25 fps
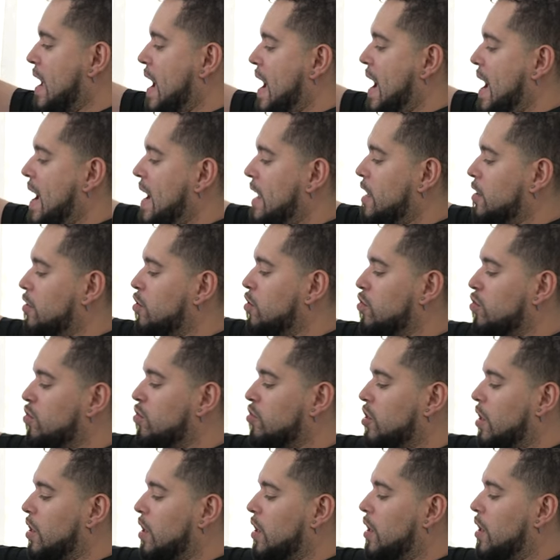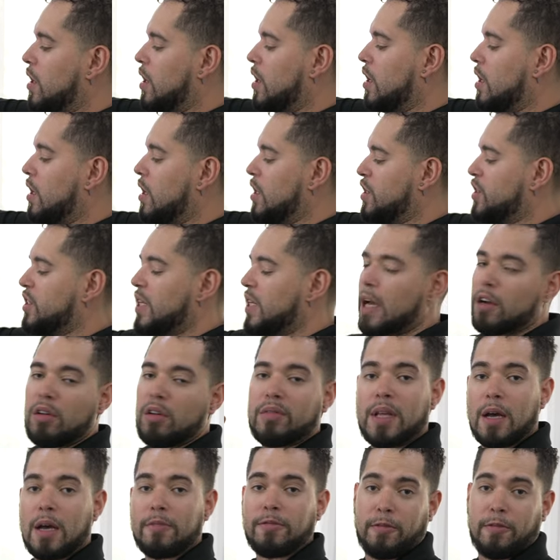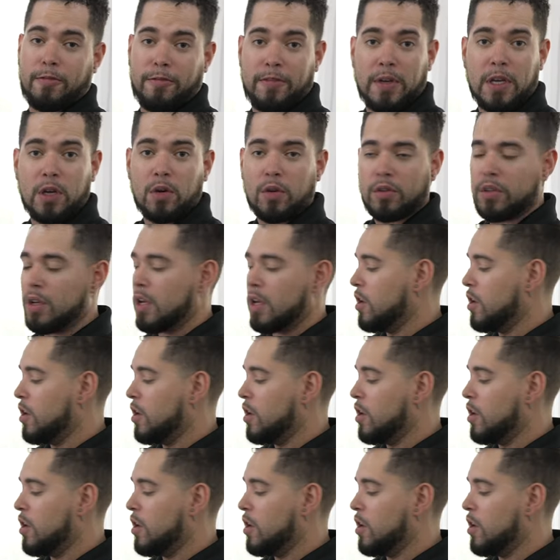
and use a shallow depth of field,